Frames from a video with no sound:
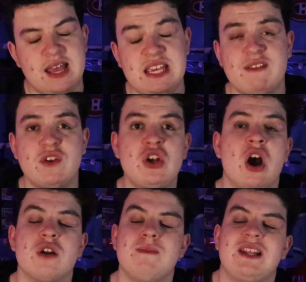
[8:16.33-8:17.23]
Even
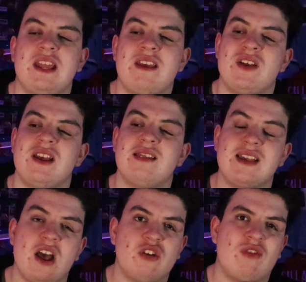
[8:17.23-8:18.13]
Connor McDavid and
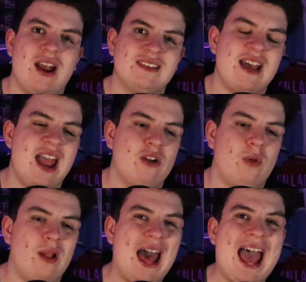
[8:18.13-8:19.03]
Leon
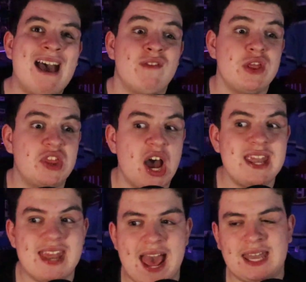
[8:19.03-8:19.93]
Draisaitl haven't
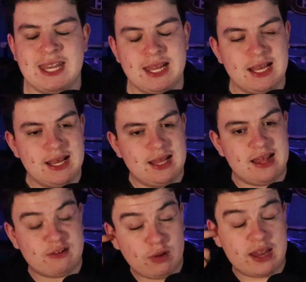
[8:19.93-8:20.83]
done that.
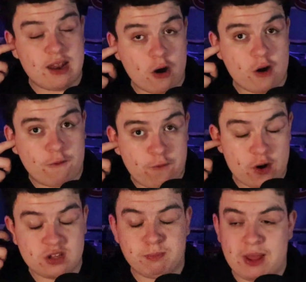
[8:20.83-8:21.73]
They're the
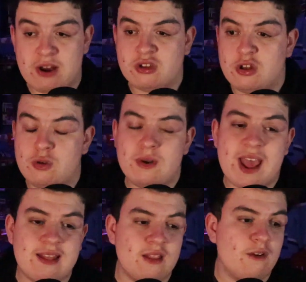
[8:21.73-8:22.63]
first players to do
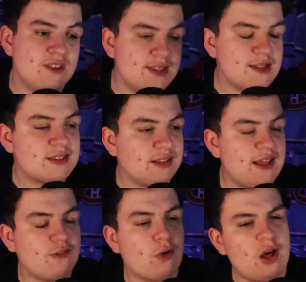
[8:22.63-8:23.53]
that since
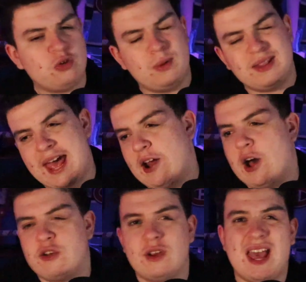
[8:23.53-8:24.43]
Lindros with that
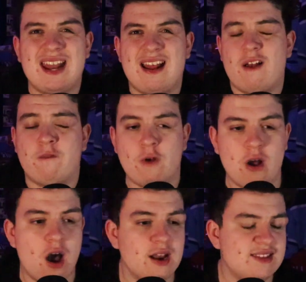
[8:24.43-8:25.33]
other guy that I
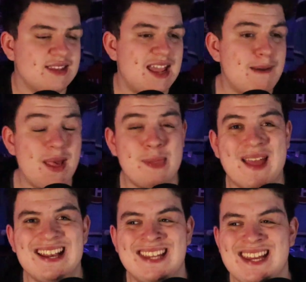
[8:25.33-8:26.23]
forgot his name in
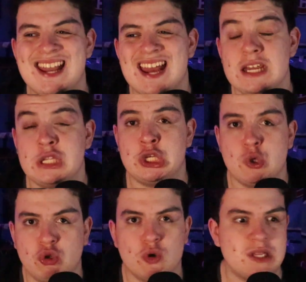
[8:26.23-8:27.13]

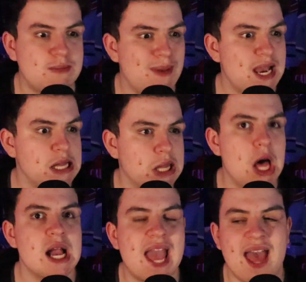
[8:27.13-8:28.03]
1992. So it's been a
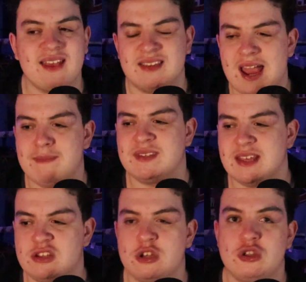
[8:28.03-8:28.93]
long ass time
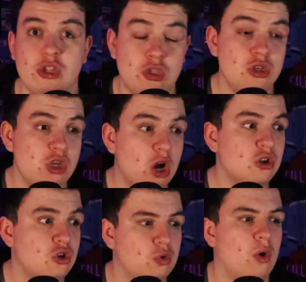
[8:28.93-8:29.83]
since a
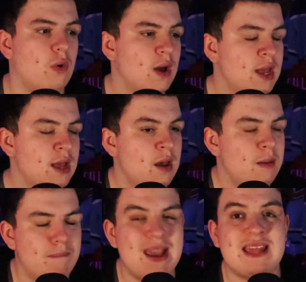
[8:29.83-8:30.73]
young duo
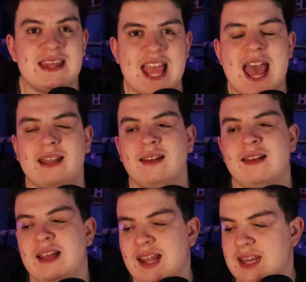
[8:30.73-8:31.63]
made that
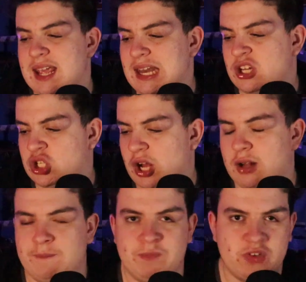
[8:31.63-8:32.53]
in the
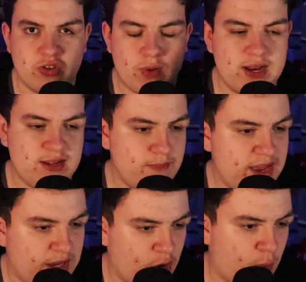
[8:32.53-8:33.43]
NHL. Just wanted to
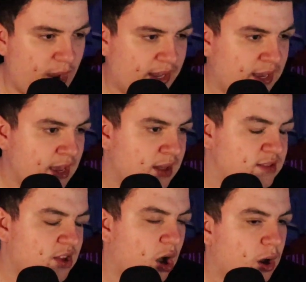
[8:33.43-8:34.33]
make a quick
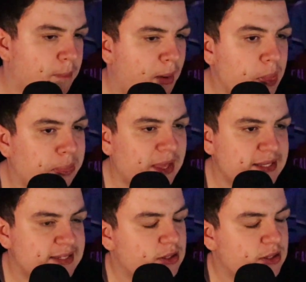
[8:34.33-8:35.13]
talk about this.